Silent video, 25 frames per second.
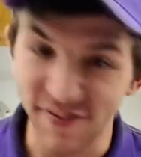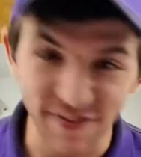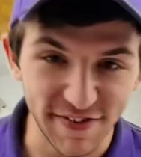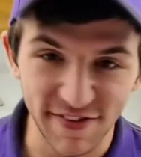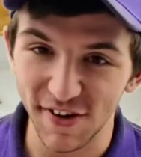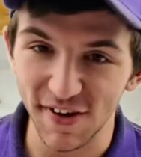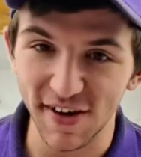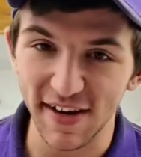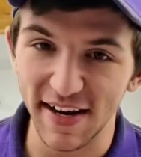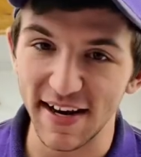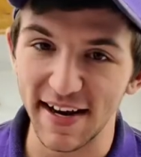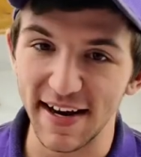
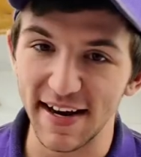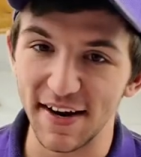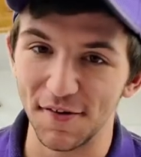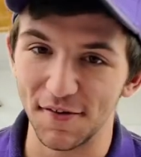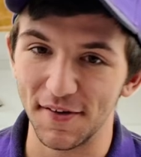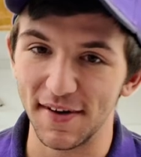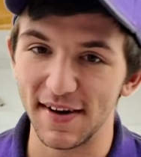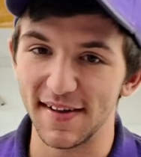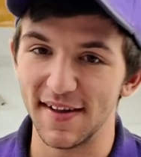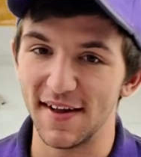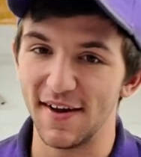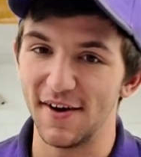still gonna need
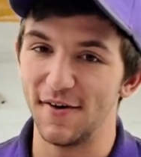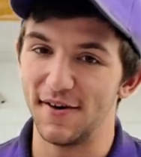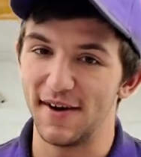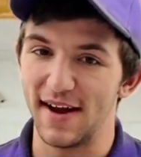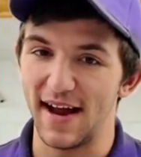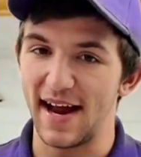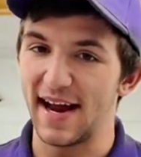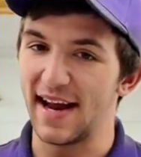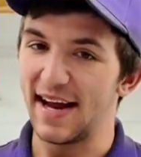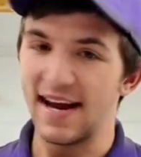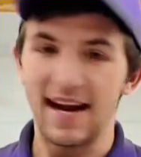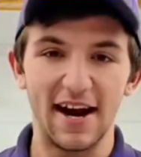to
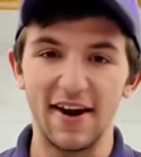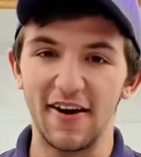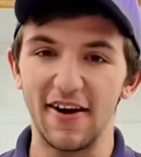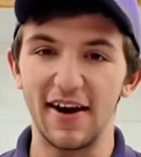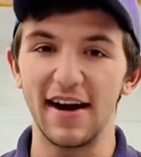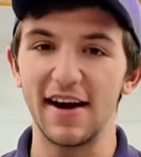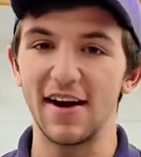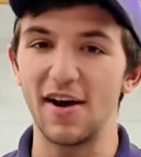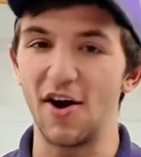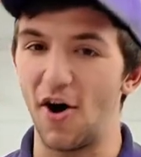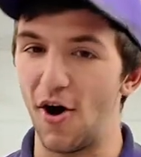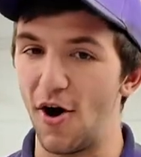reload. And
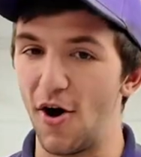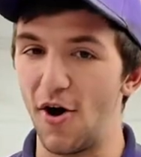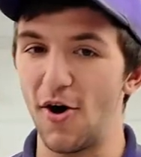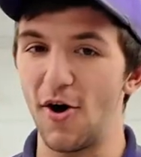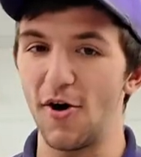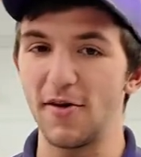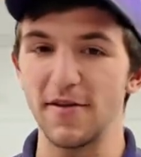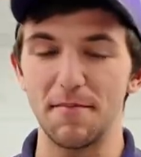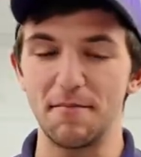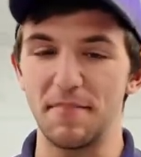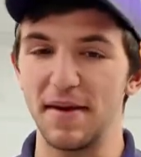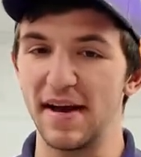carrying
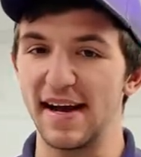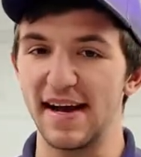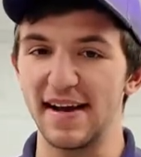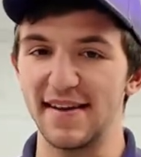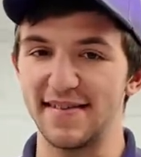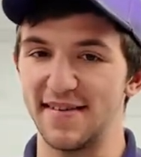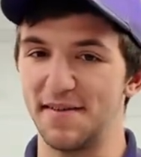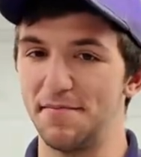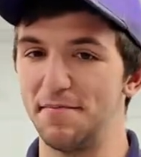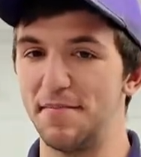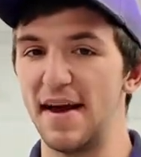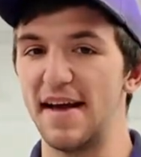all the
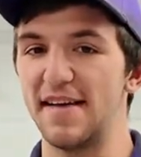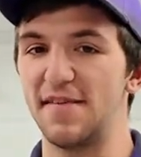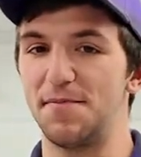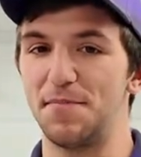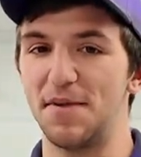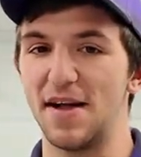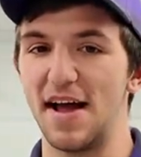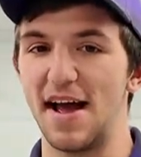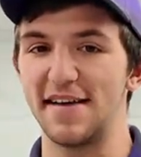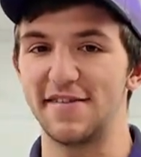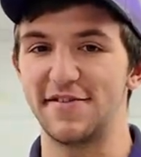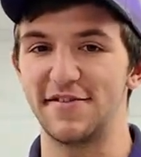biggest and
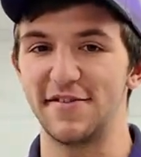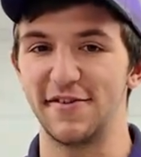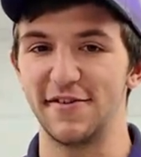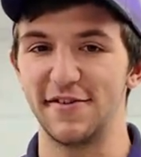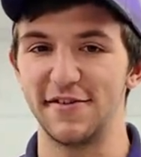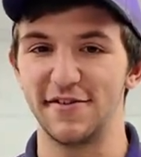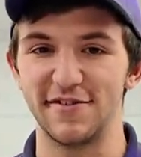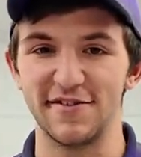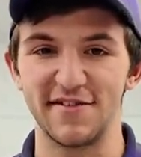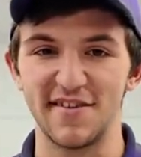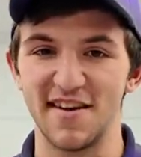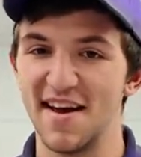best
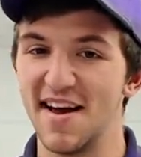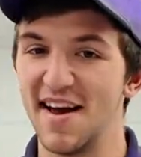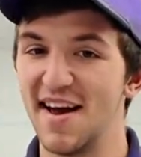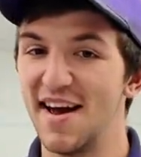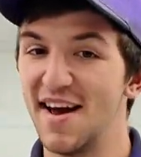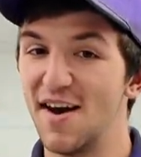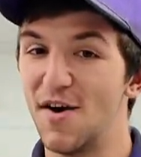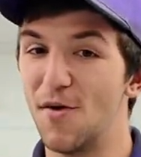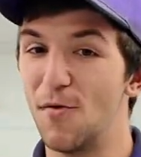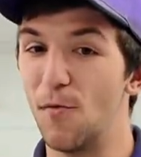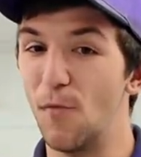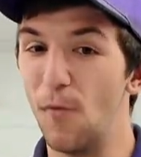blasters
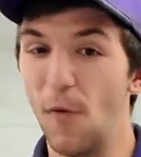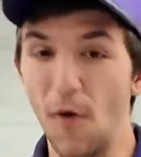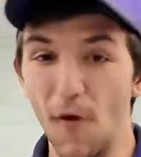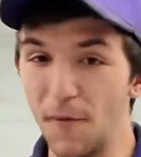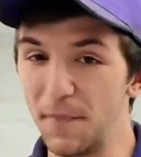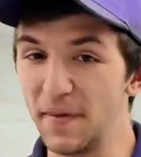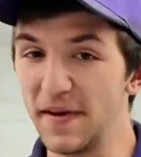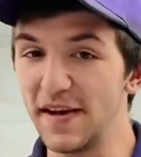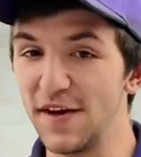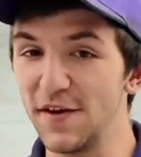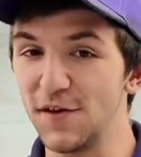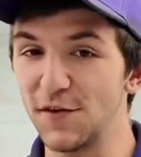
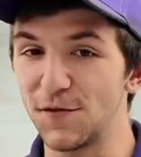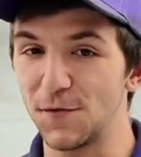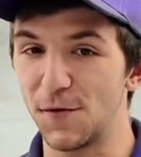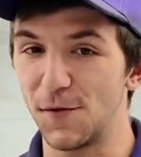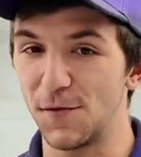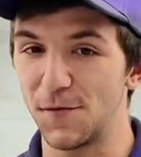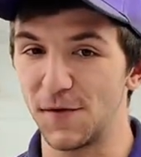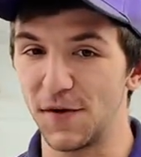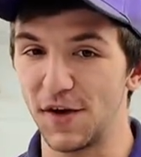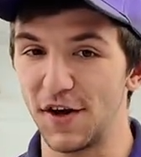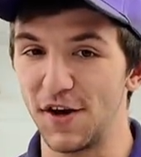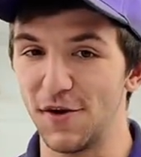won't be
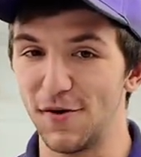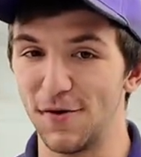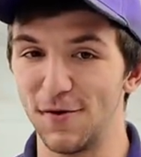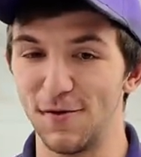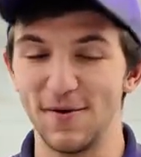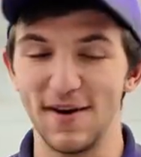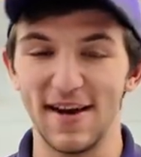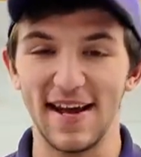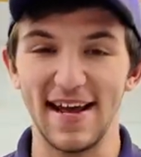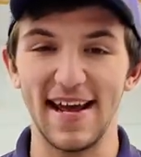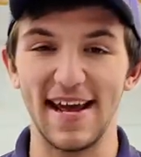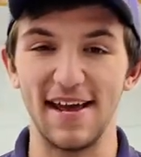useful for
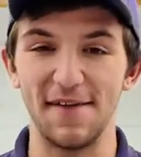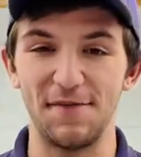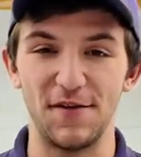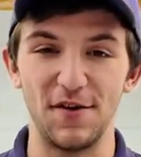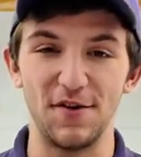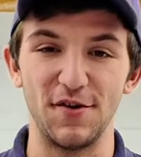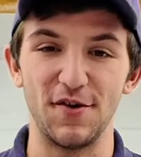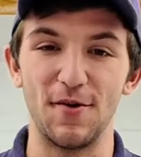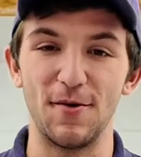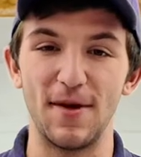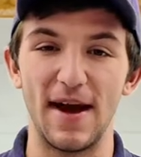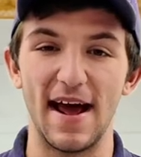you
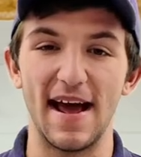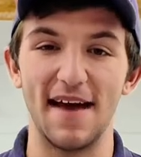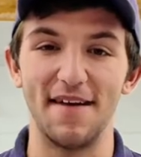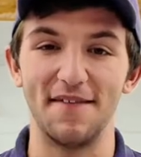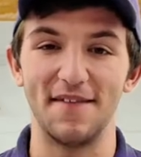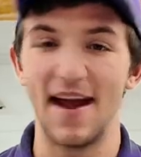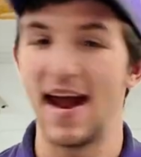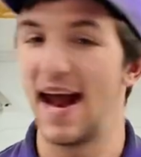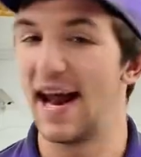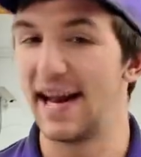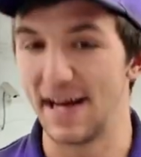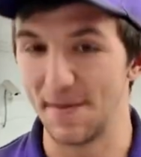if you don't
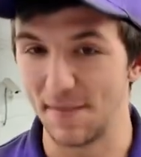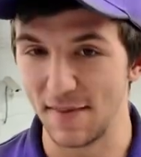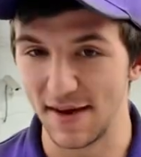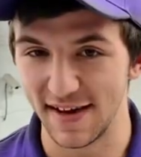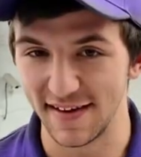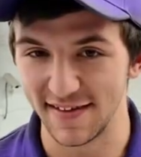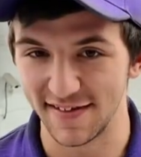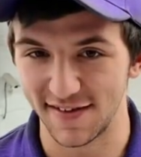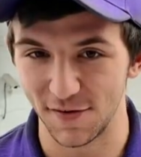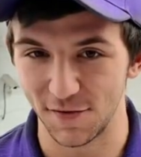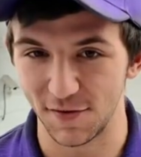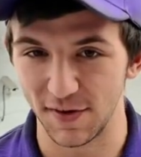have any
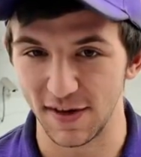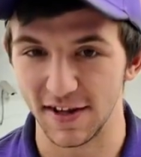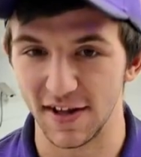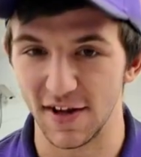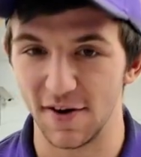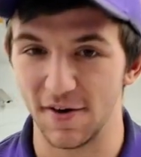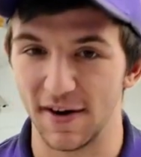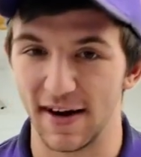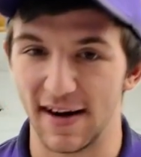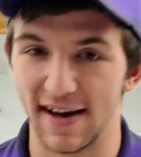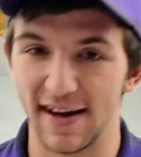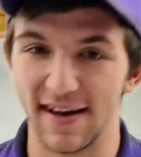means of
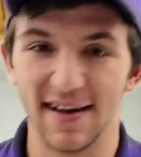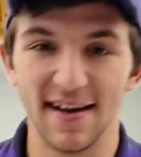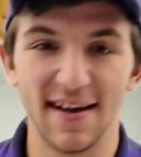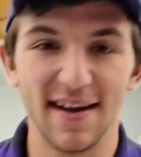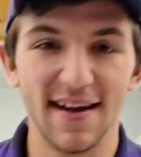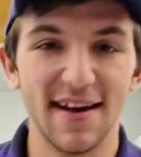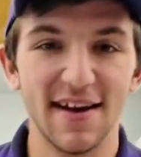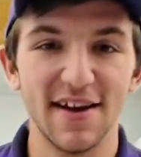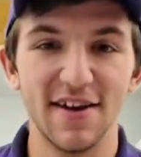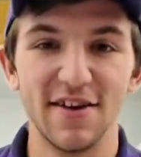reloading.